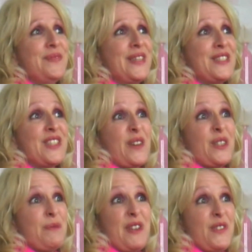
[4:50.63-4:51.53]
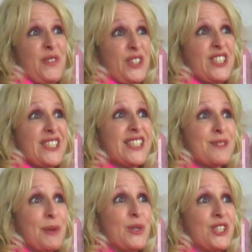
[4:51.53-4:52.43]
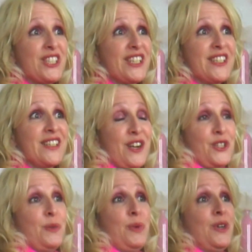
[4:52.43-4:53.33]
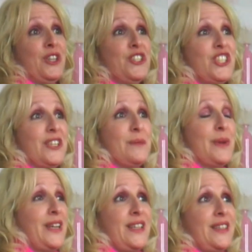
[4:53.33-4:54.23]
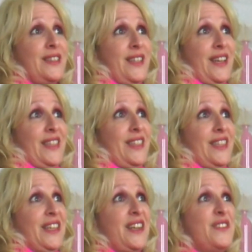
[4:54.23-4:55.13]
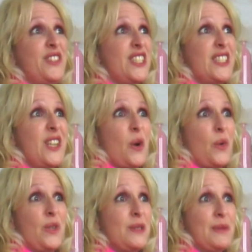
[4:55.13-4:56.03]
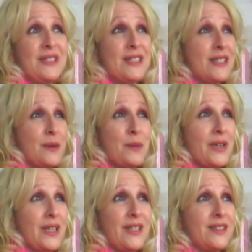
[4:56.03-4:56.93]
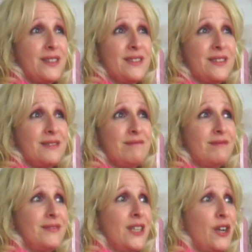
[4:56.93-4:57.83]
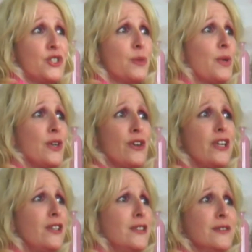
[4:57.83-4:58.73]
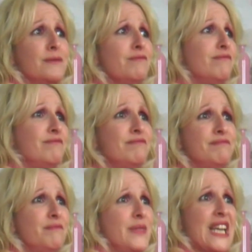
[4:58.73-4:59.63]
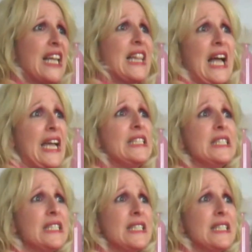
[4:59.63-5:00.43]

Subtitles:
so that was my first exposure to entrepreneurship. I think I've just always been somewhat entrepreneurial inclined.